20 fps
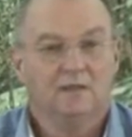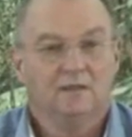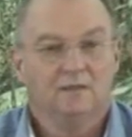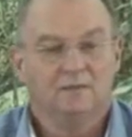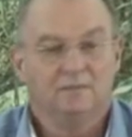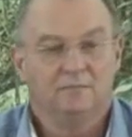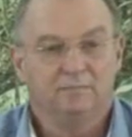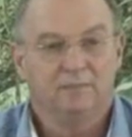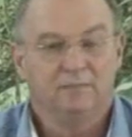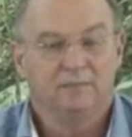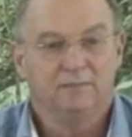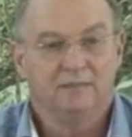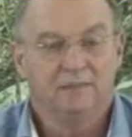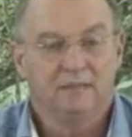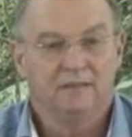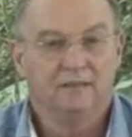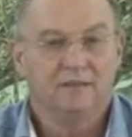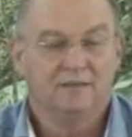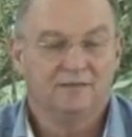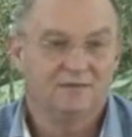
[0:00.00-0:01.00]
So people,
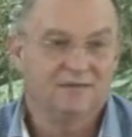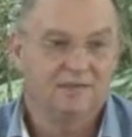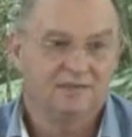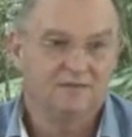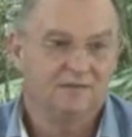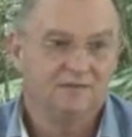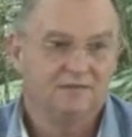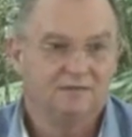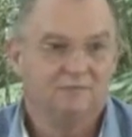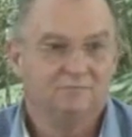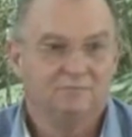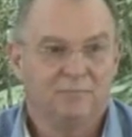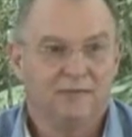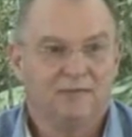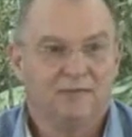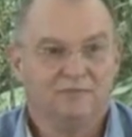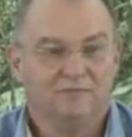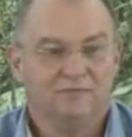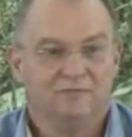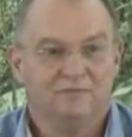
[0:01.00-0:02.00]
and that's actually
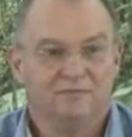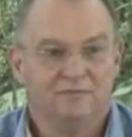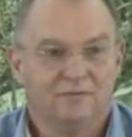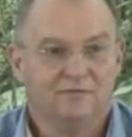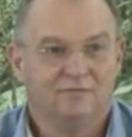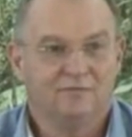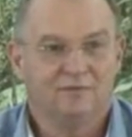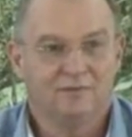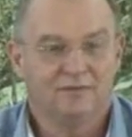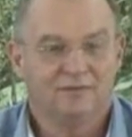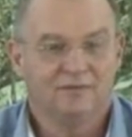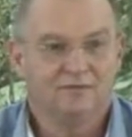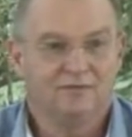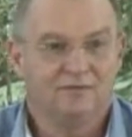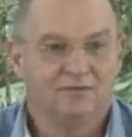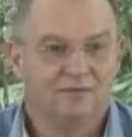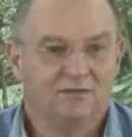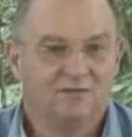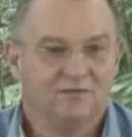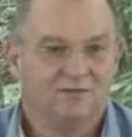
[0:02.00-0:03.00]
part of, of an
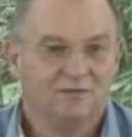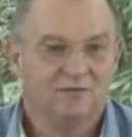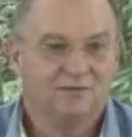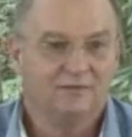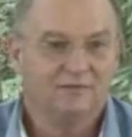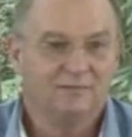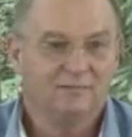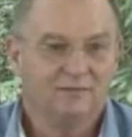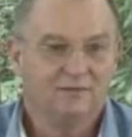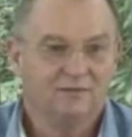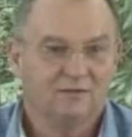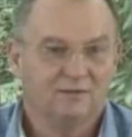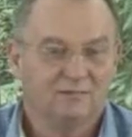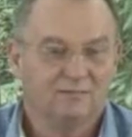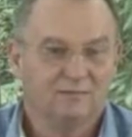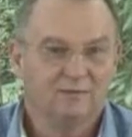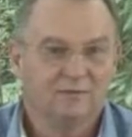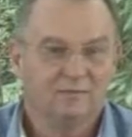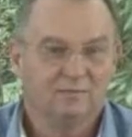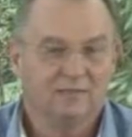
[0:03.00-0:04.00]
interesting story because
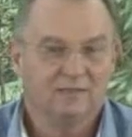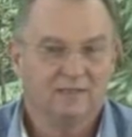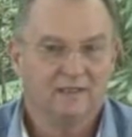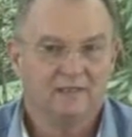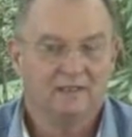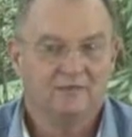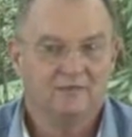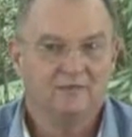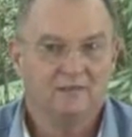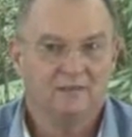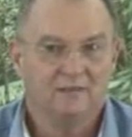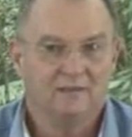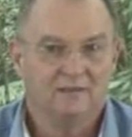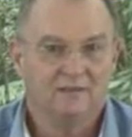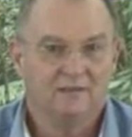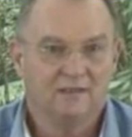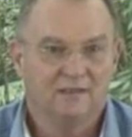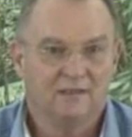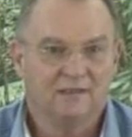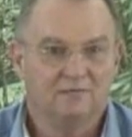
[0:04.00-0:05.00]
people actually
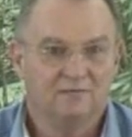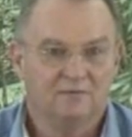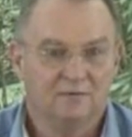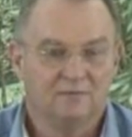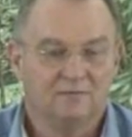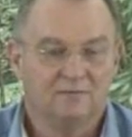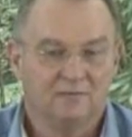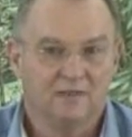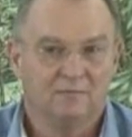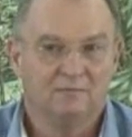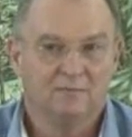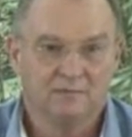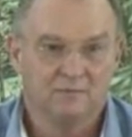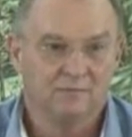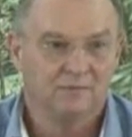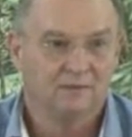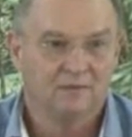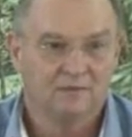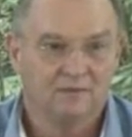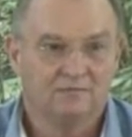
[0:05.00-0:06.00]
in that region where we
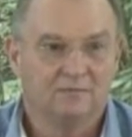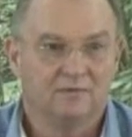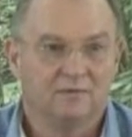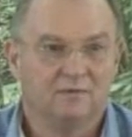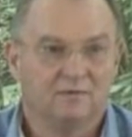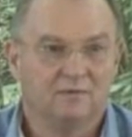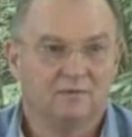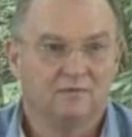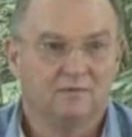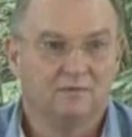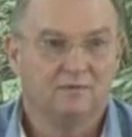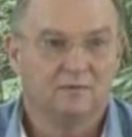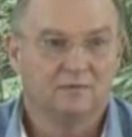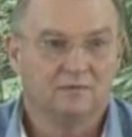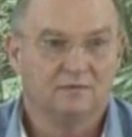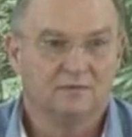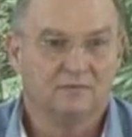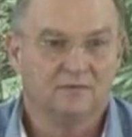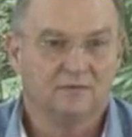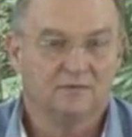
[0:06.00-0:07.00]
worked, which is called
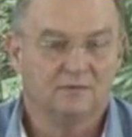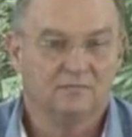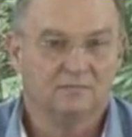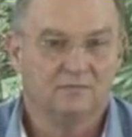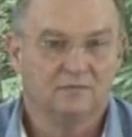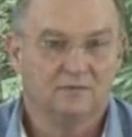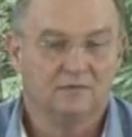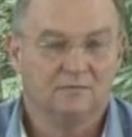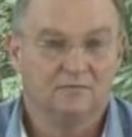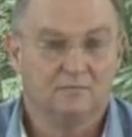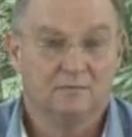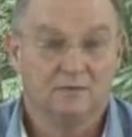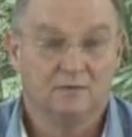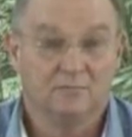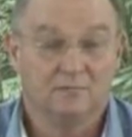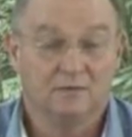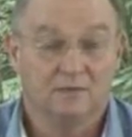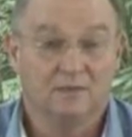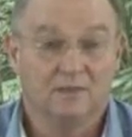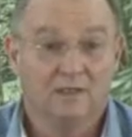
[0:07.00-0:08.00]
Khorezm, which
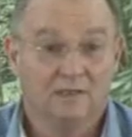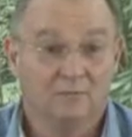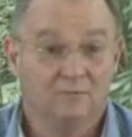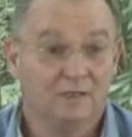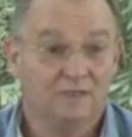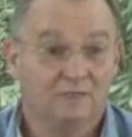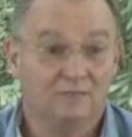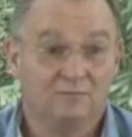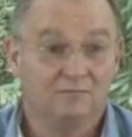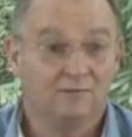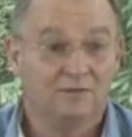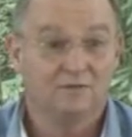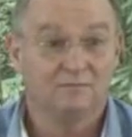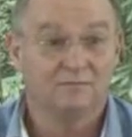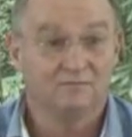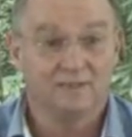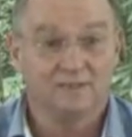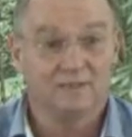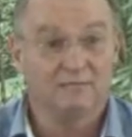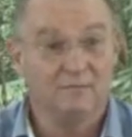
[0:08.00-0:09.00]
was, once was a
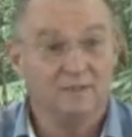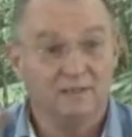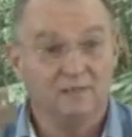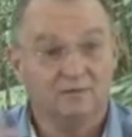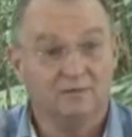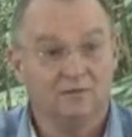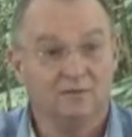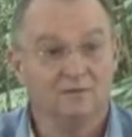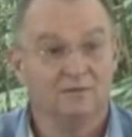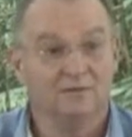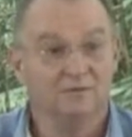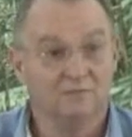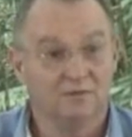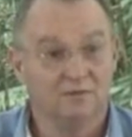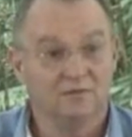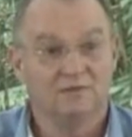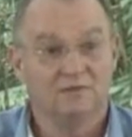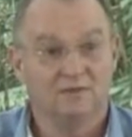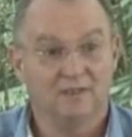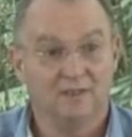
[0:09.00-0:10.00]
very big
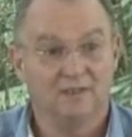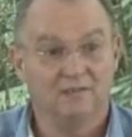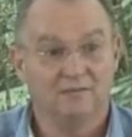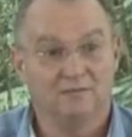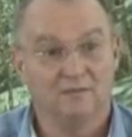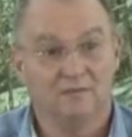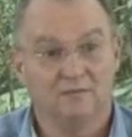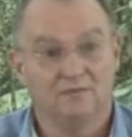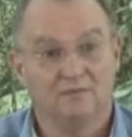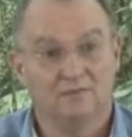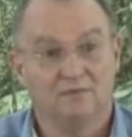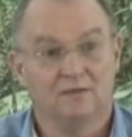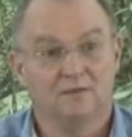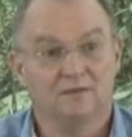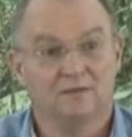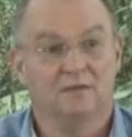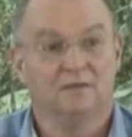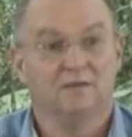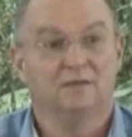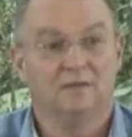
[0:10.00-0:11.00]
autonomous state, now it's
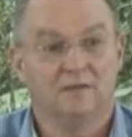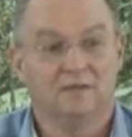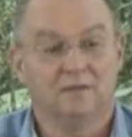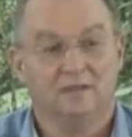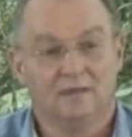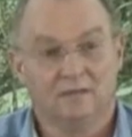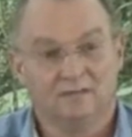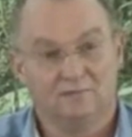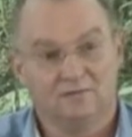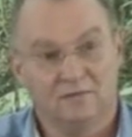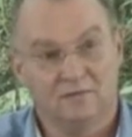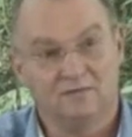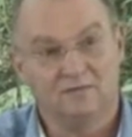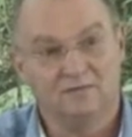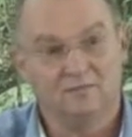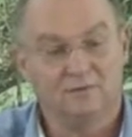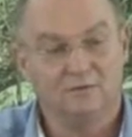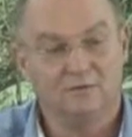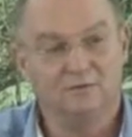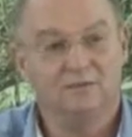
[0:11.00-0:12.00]
just a very
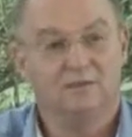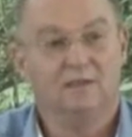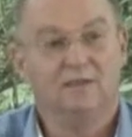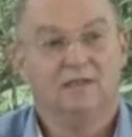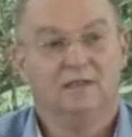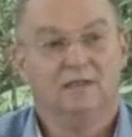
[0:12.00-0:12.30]
small